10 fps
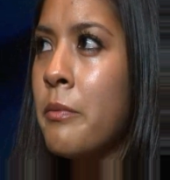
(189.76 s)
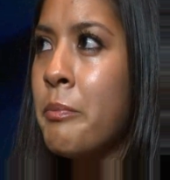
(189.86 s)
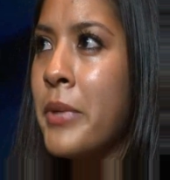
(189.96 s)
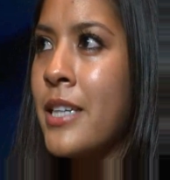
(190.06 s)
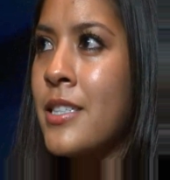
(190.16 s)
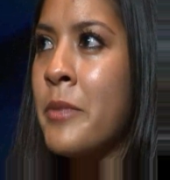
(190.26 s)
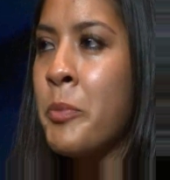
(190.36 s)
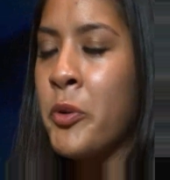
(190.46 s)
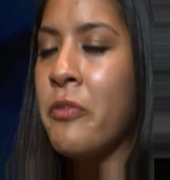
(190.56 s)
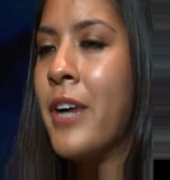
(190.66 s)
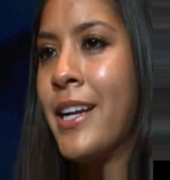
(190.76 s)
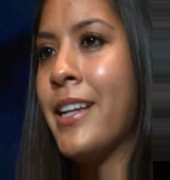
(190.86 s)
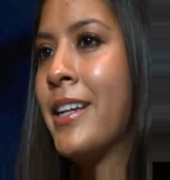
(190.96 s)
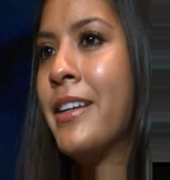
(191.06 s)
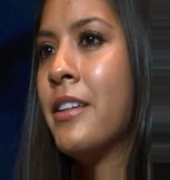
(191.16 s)
because he
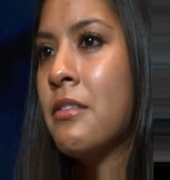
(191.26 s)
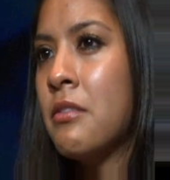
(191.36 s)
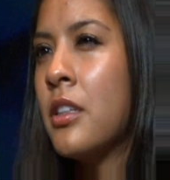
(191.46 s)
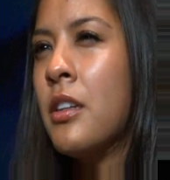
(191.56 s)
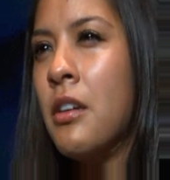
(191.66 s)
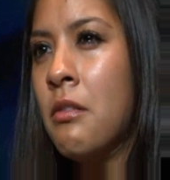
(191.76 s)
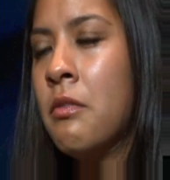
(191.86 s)
provided, you know?